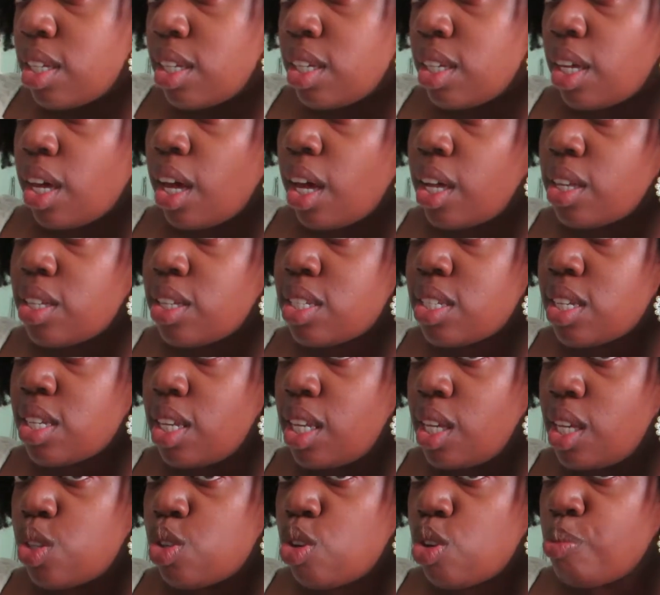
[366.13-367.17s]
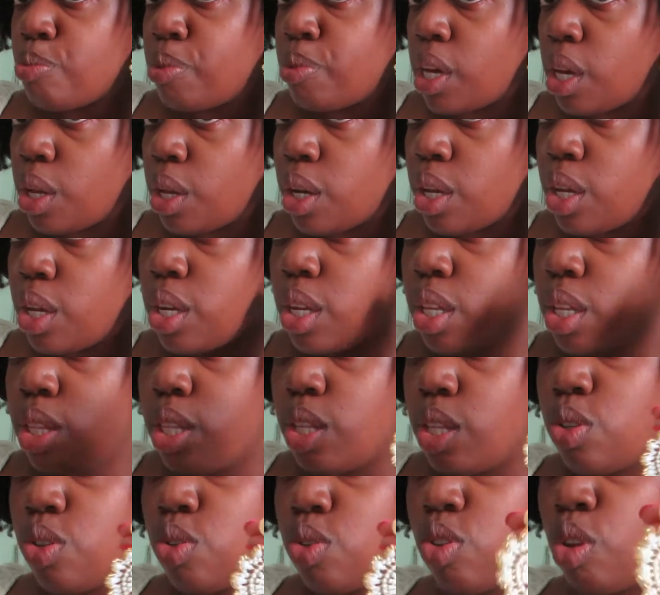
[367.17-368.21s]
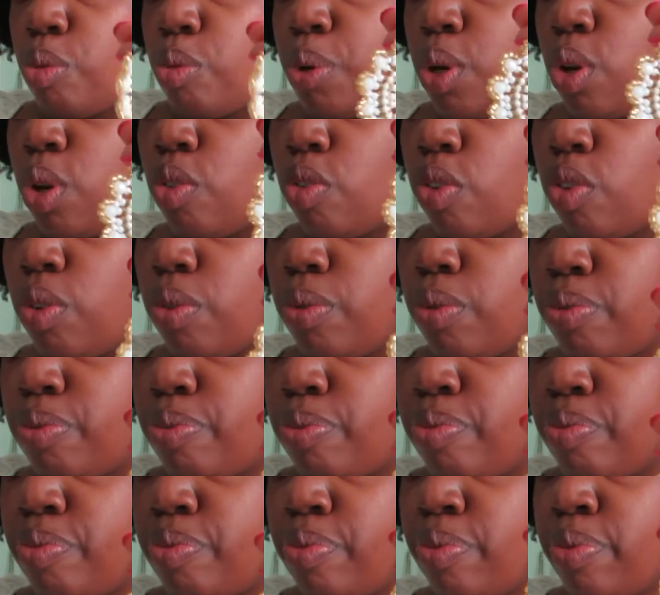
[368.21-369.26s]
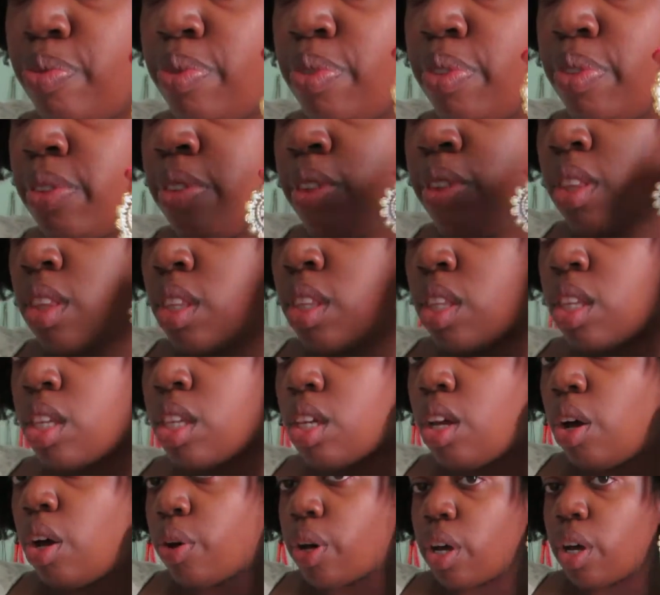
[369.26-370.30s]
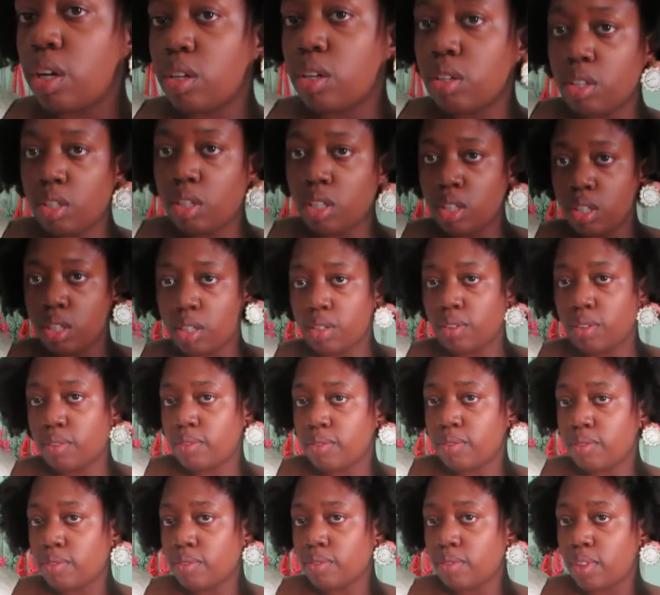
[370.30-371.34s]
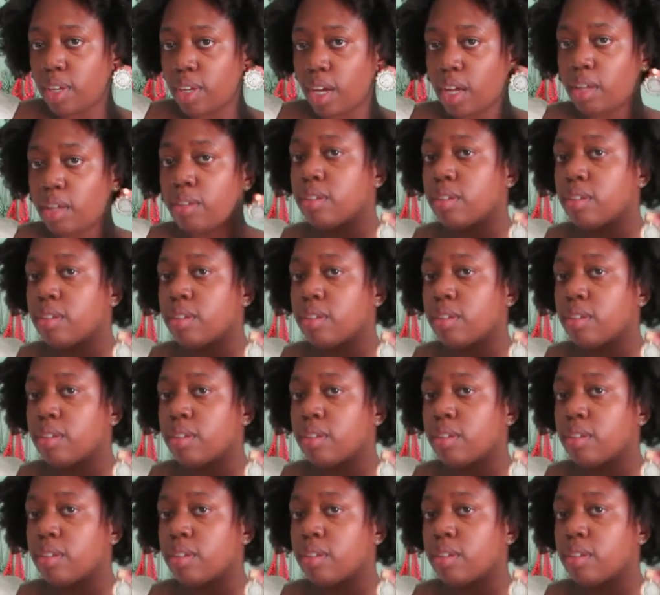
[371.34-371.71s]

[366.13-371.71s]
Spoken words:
Yes, and these are beaded. These are so beautiful. Okay. Yeah.